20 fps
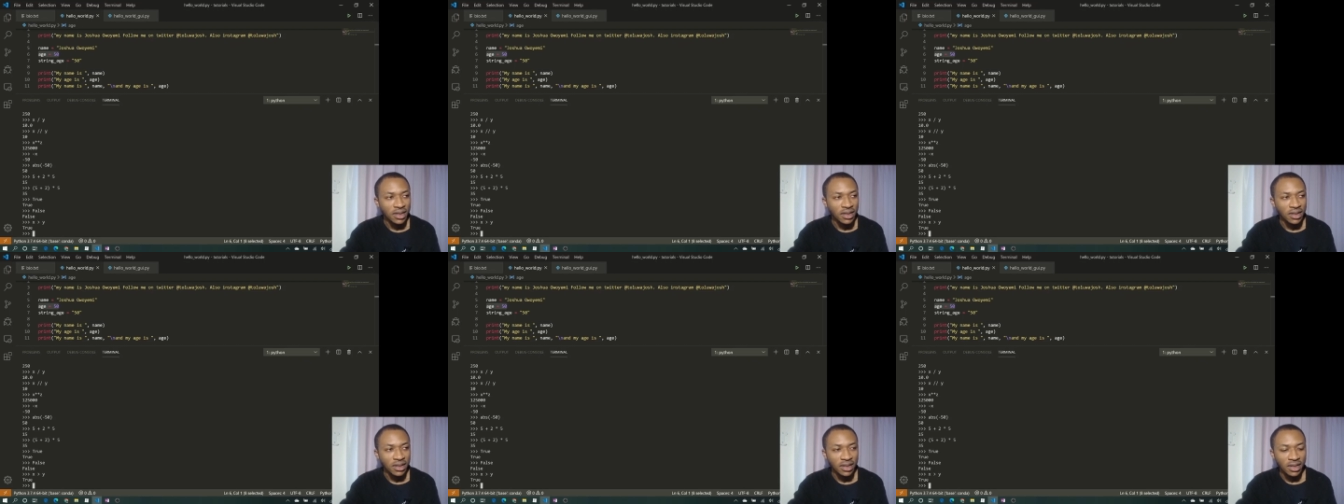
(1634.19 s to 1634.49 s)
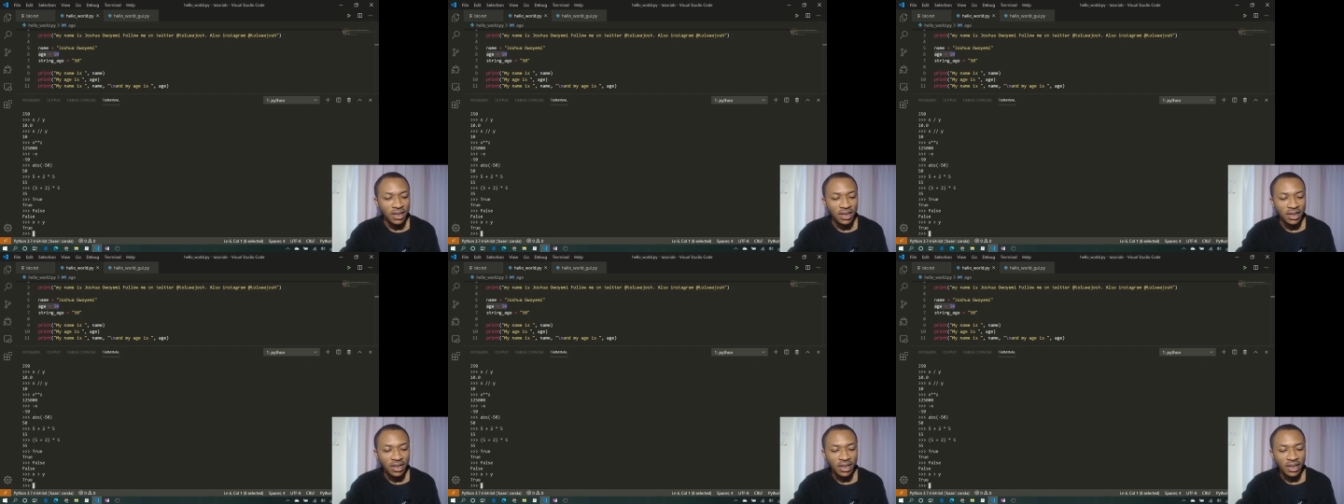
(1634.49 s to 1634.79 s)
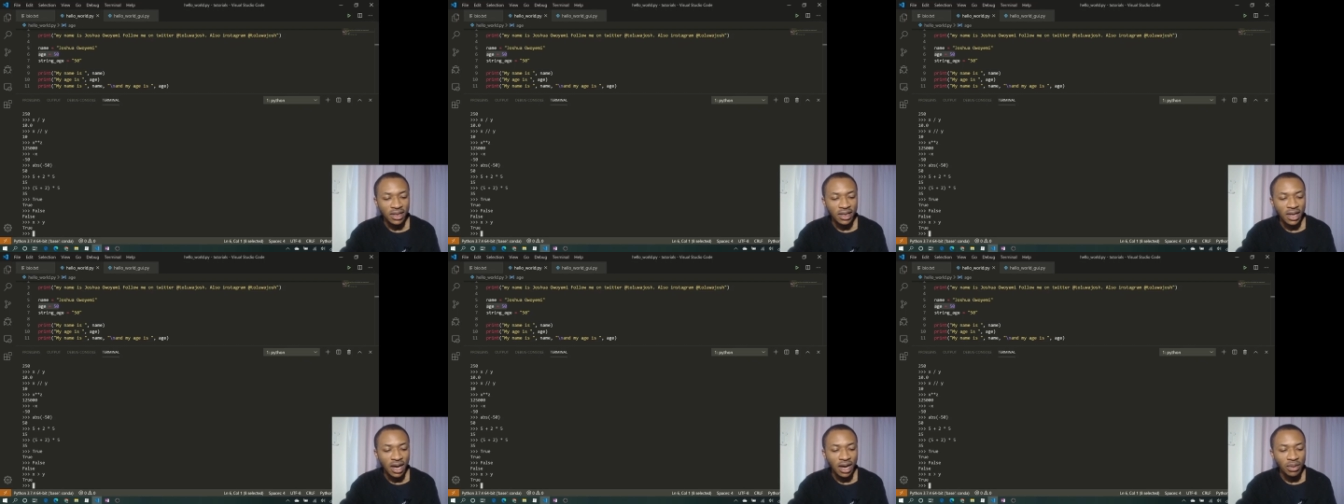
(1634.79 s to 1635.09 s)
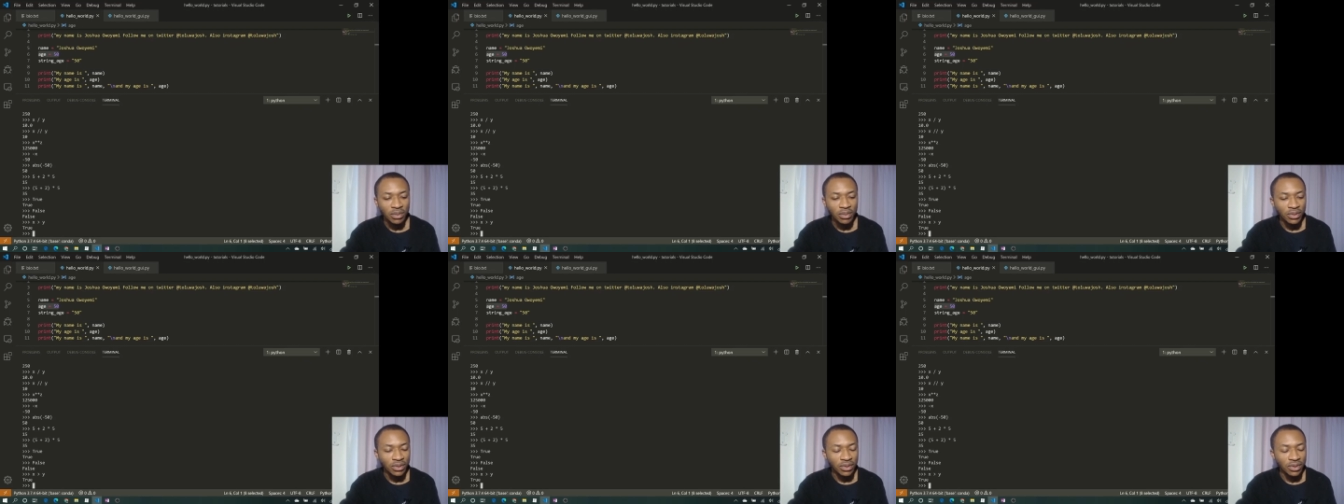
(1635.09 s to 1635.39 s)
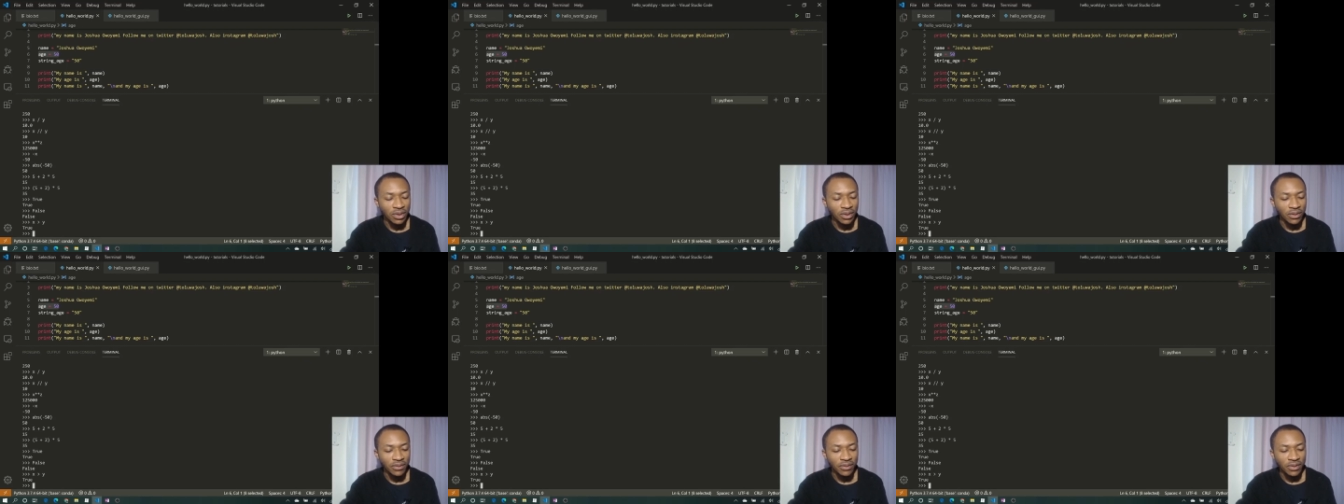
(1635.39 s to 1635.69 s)
the output
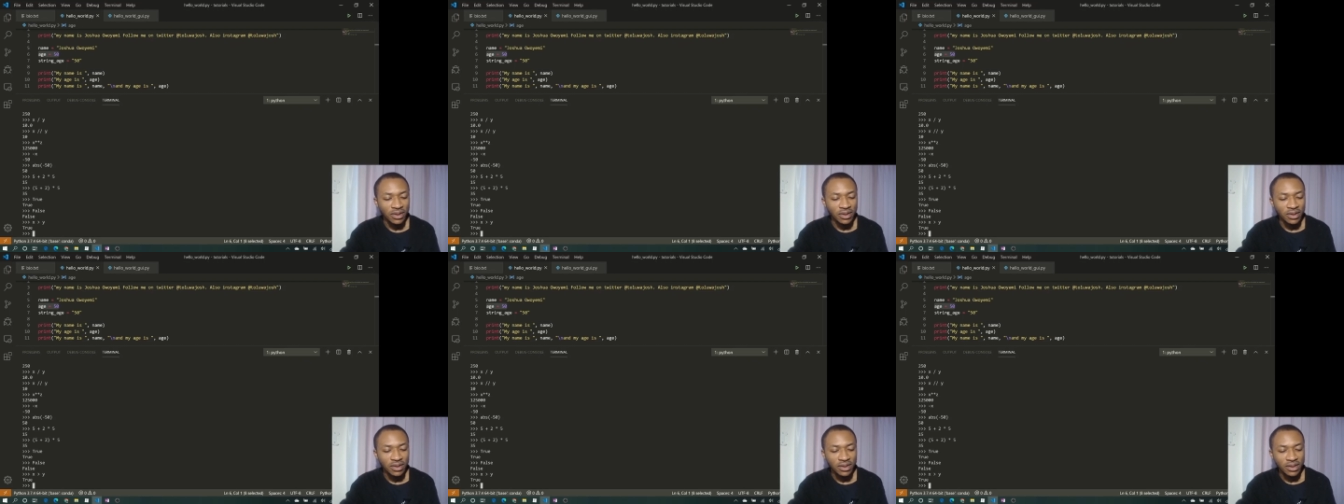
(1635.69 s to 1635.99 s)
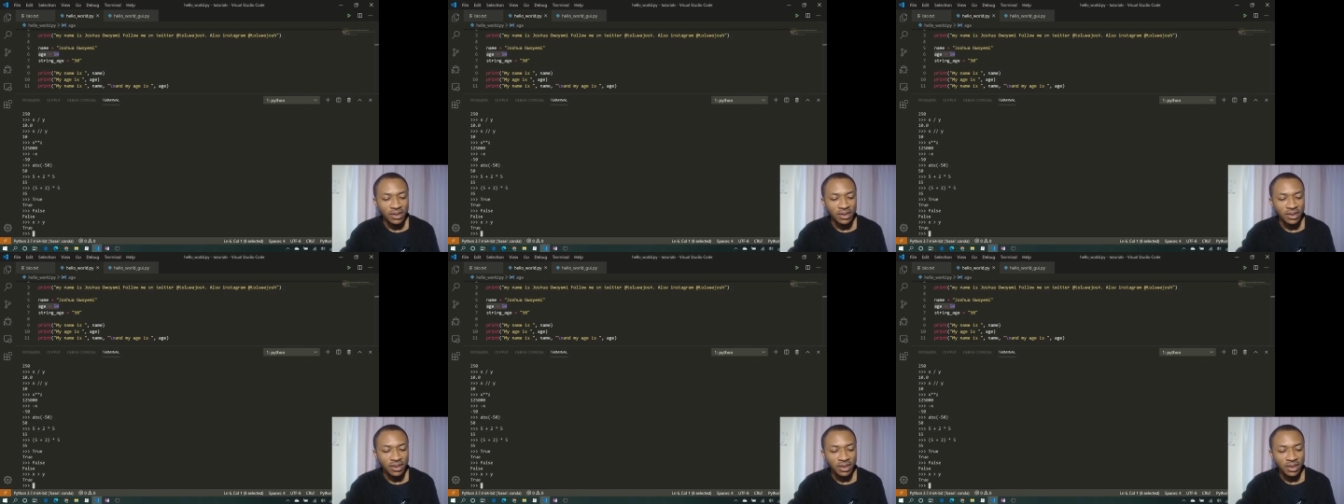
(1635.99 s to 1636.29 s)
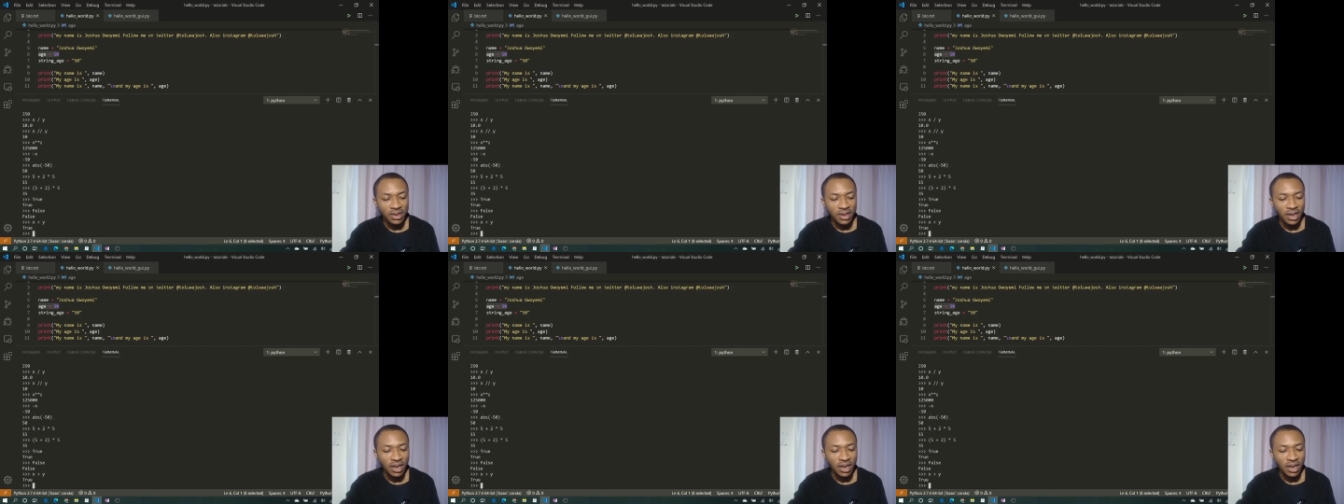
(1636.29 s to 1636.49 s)
of this